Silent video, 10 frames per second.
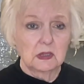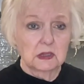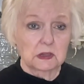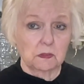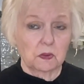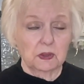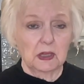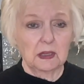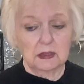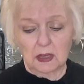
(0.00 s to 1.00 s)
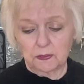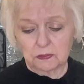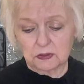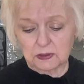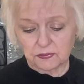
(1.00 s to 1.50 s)
some organic
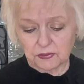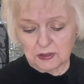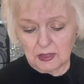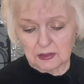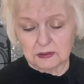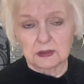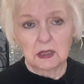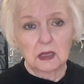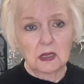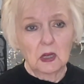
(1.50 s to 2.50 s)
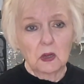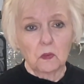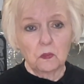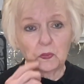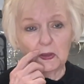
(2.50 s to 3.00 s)
apples, different kinds.
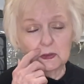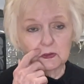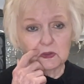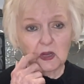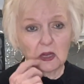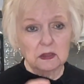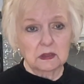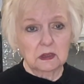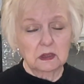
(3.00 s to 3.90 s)
These are not